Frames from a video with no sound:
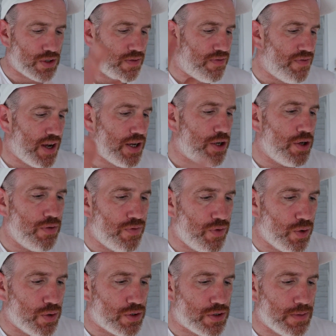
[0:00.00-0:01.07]
So thank you,
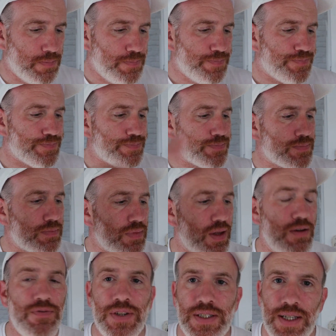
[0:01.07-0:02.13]
Flawsome,
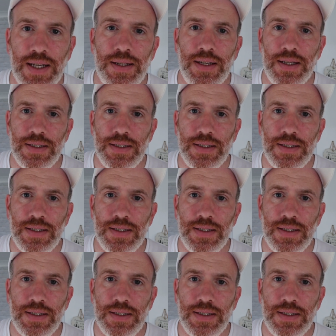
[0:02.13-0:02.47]
for sending